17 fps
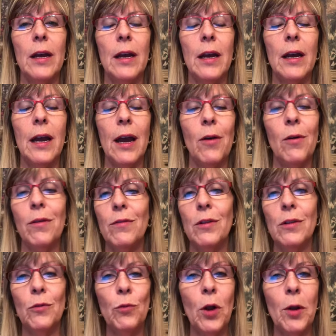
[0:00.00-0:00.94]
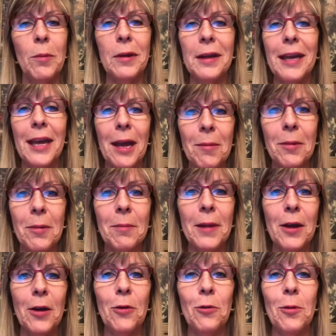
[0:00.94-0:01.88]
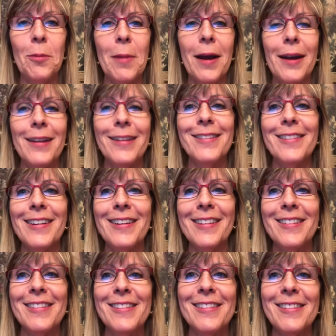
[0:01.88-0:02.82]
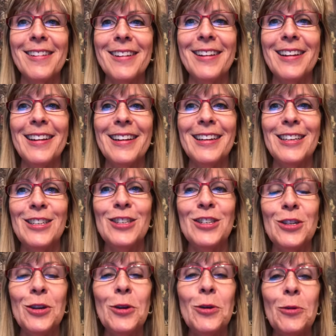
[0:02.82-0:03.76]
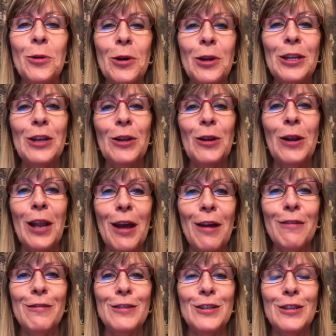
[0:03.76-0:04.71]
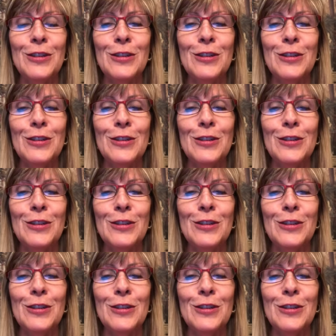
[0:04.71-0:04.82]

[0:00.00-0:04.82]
However, Roman chamomile reminds us, do what you love to